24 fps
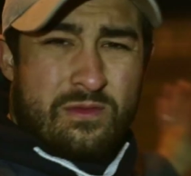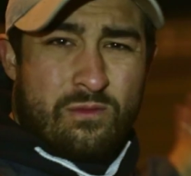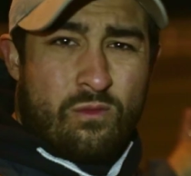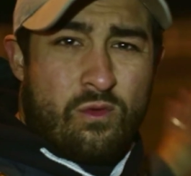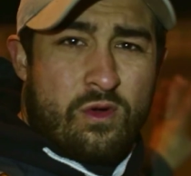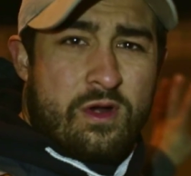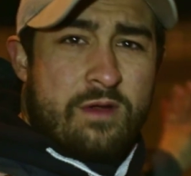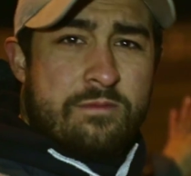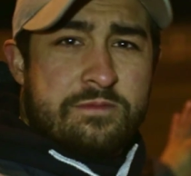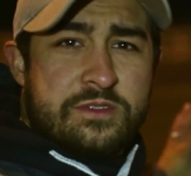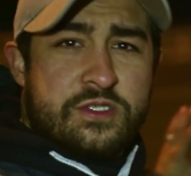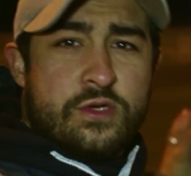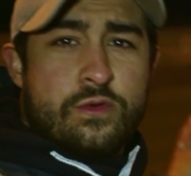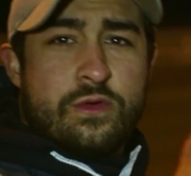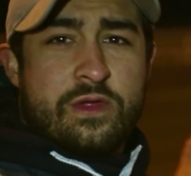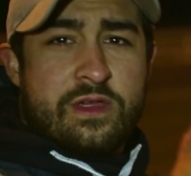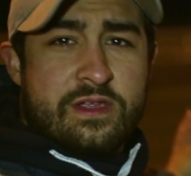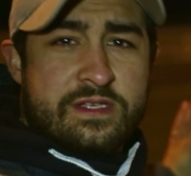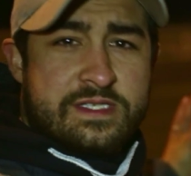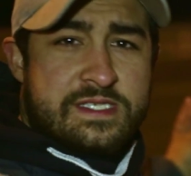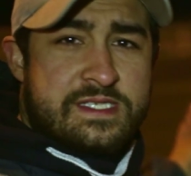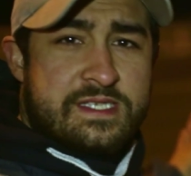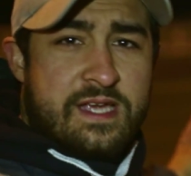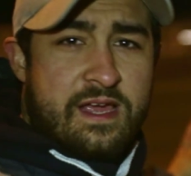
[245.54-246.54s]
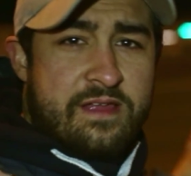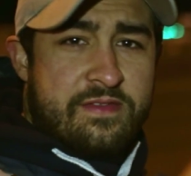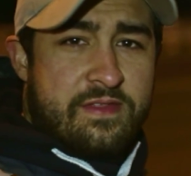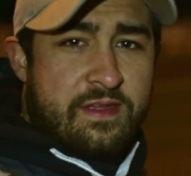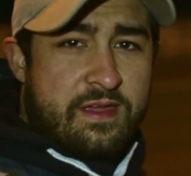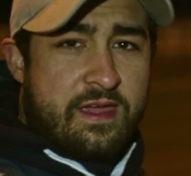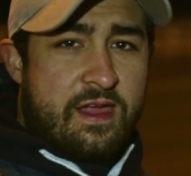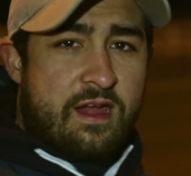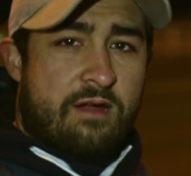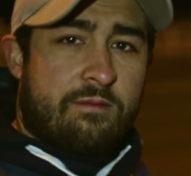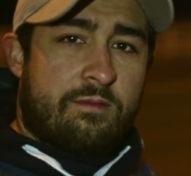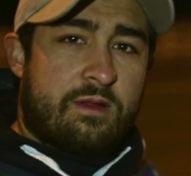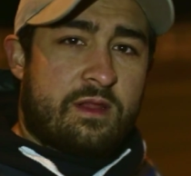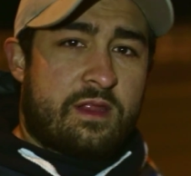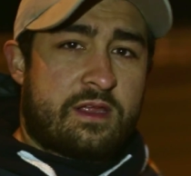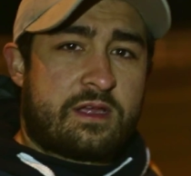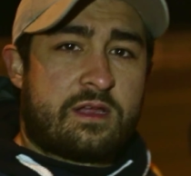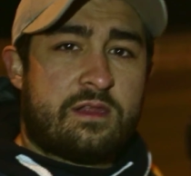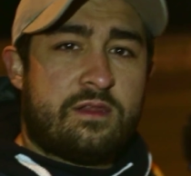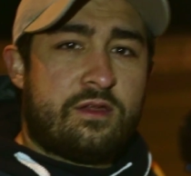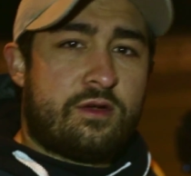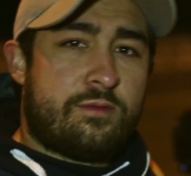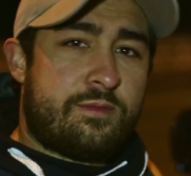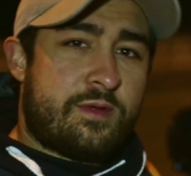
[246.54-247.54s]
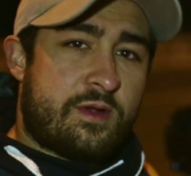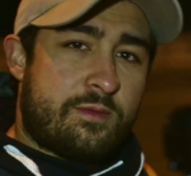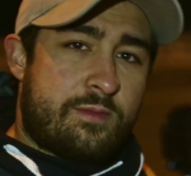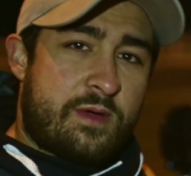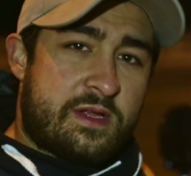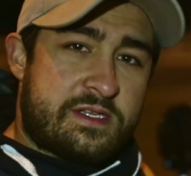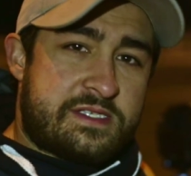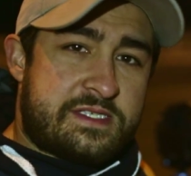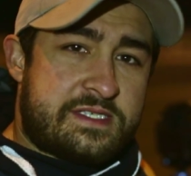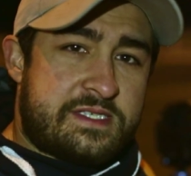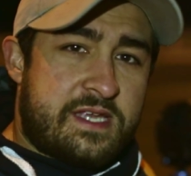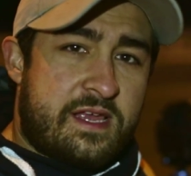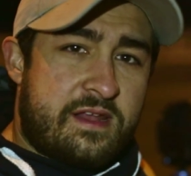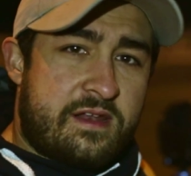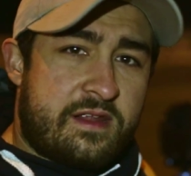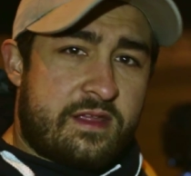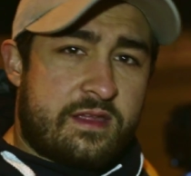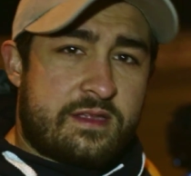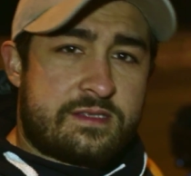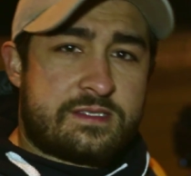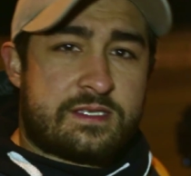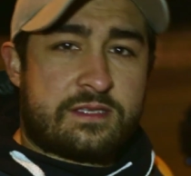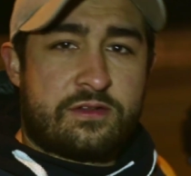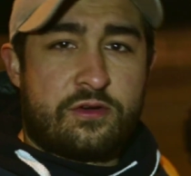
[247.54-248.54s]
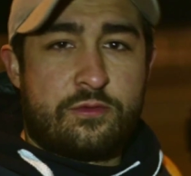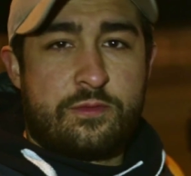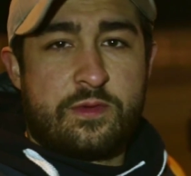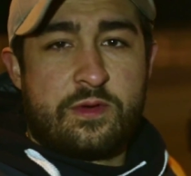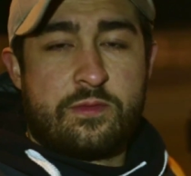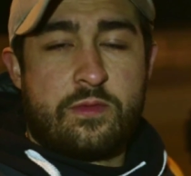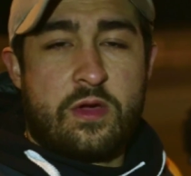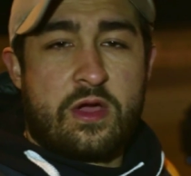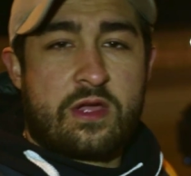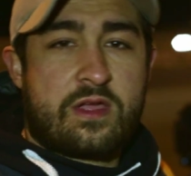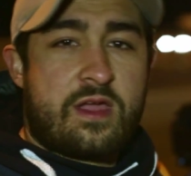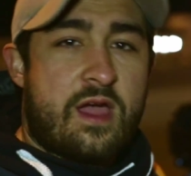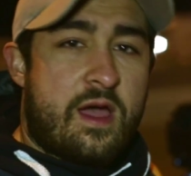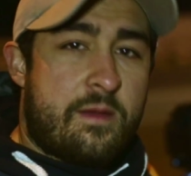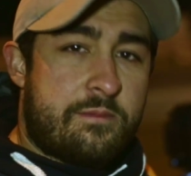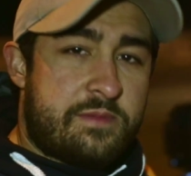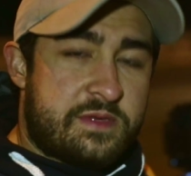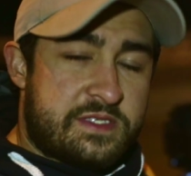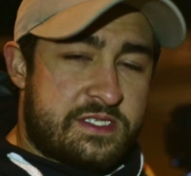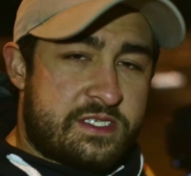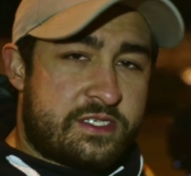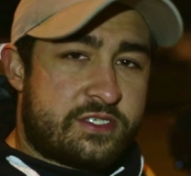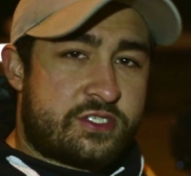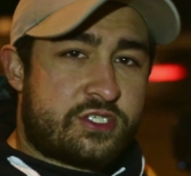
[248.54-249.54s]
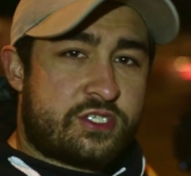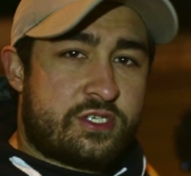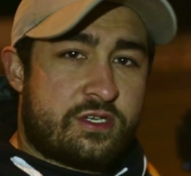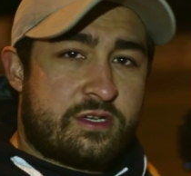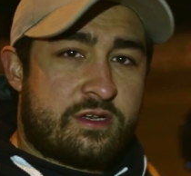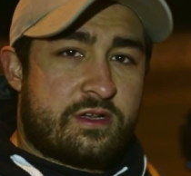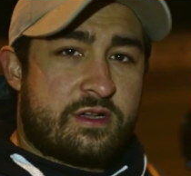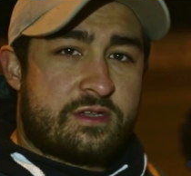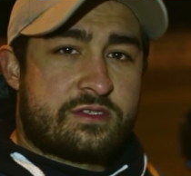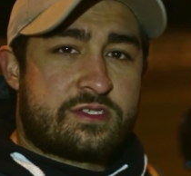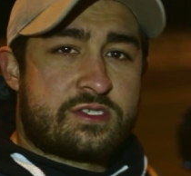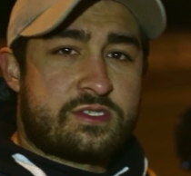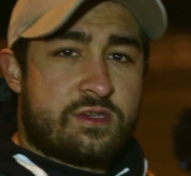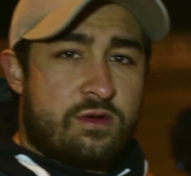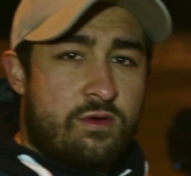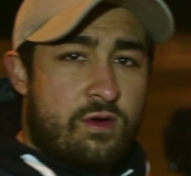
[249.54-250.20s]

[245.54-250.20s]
what I'm doing inside the camera. Like a little bit about settings, a little bit about composition, and so